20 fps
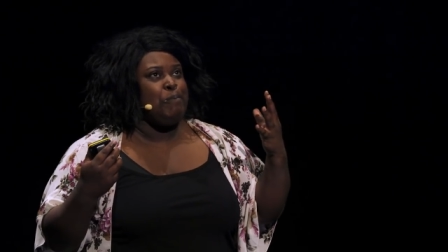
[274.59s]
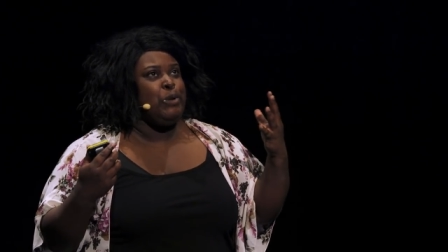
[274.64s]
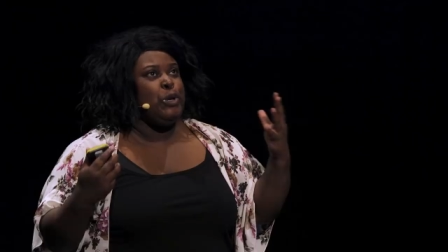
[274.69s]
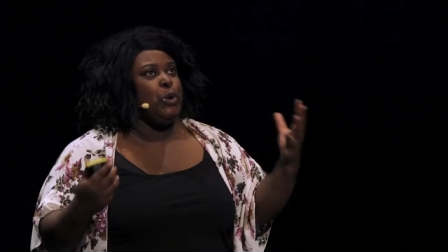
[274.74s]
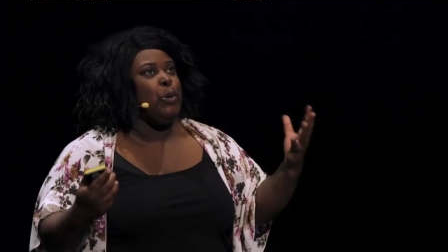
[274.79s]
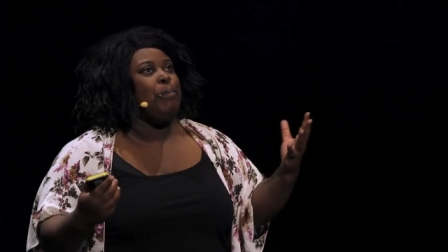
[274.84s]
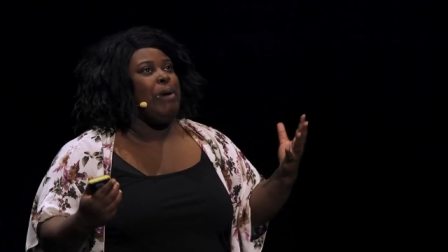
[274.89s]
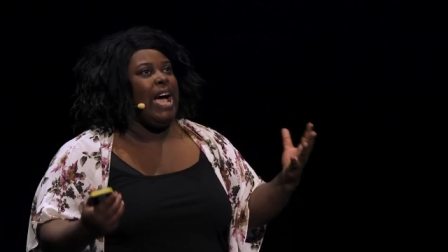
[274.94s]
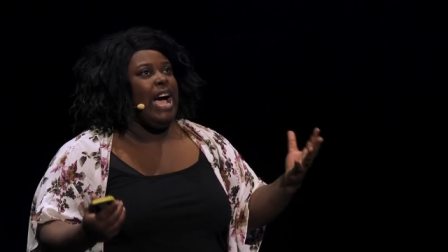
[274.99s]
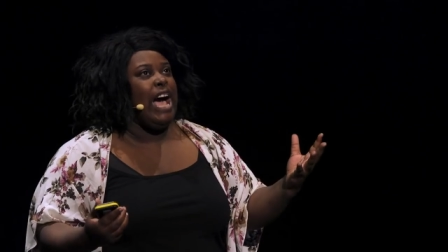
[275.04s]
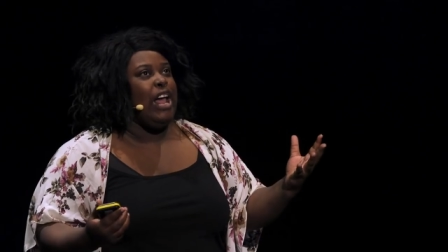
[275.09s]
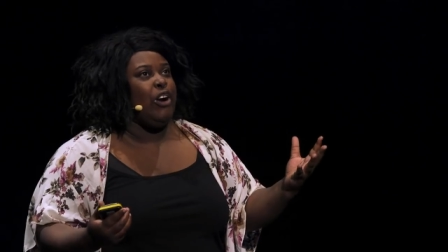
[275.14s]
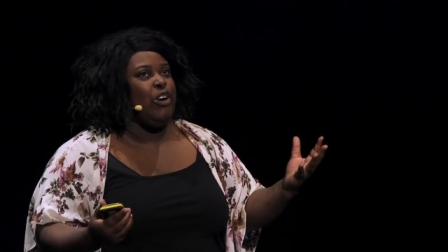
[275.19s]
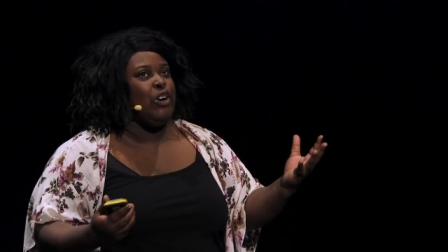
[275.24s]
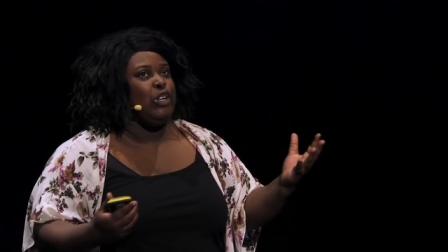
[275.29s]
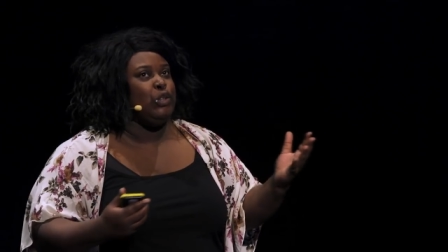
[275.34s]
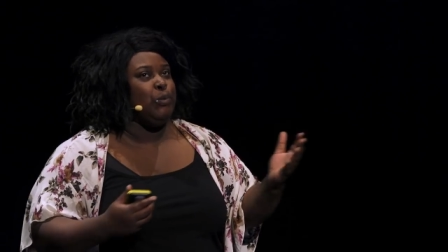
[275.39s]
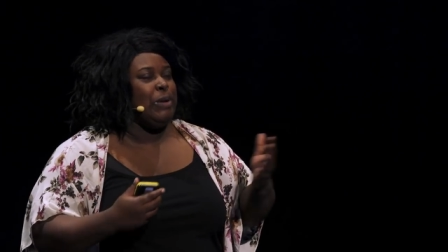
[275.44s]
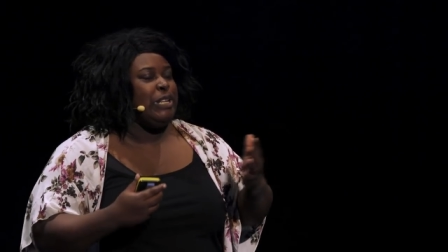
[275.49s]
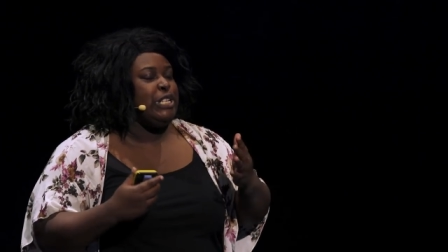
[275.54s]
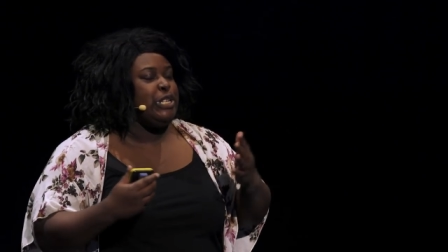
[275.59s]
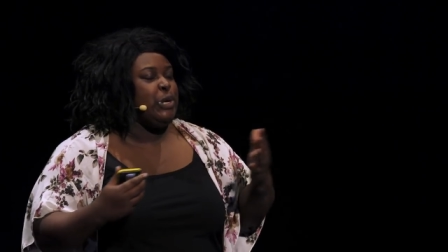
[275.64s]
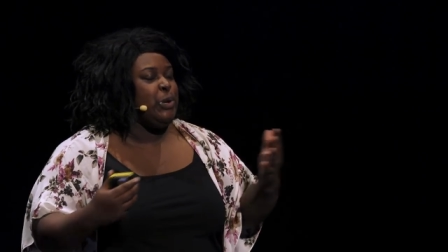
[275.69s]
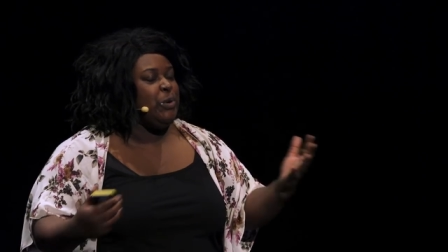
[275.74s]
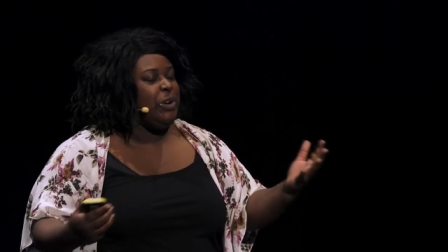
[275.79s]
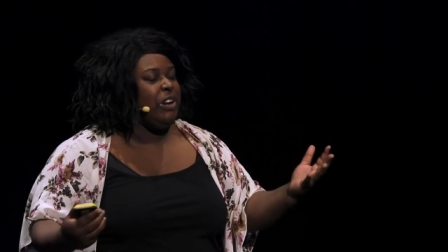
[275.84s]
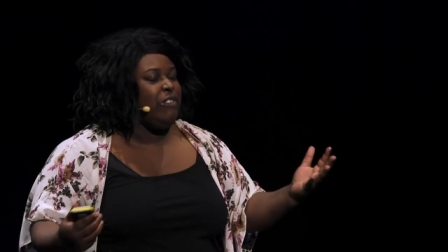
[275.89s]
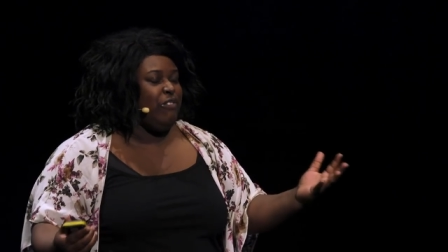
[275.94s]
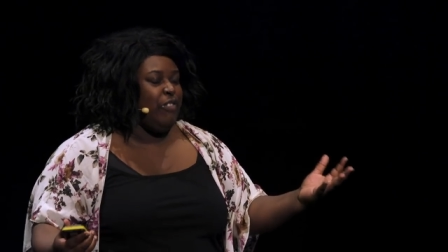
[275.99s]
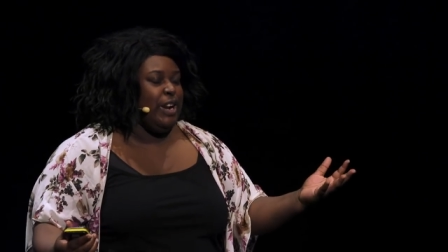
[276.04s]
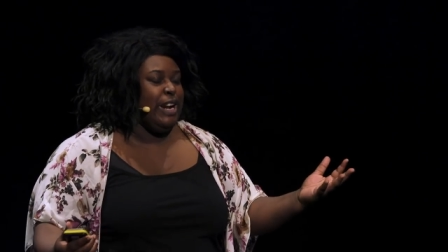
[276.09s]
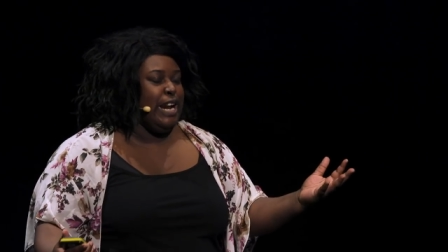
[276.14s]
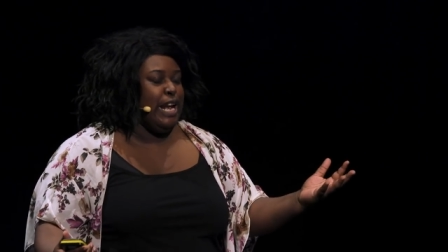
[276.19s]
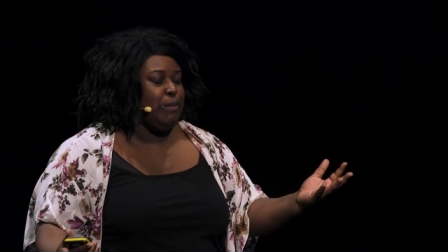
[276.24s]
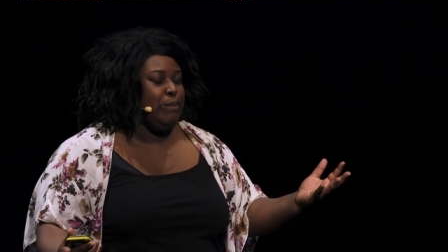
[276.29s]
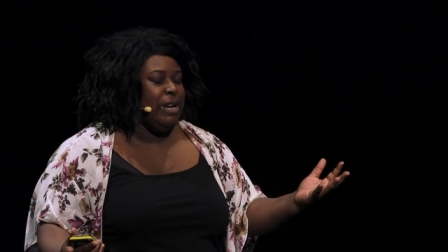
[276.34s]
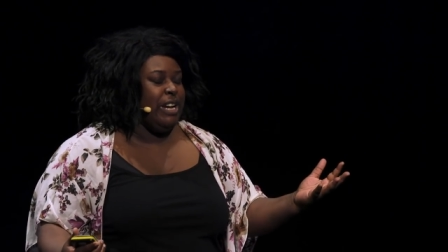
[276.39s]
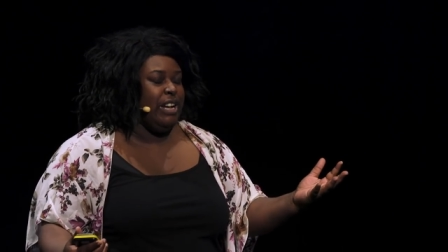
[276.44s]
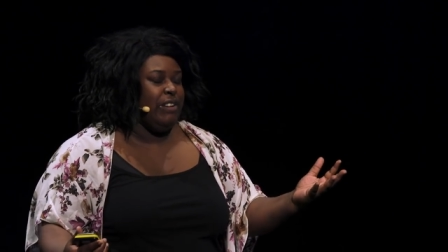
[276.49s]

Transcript: two patterns with two different naming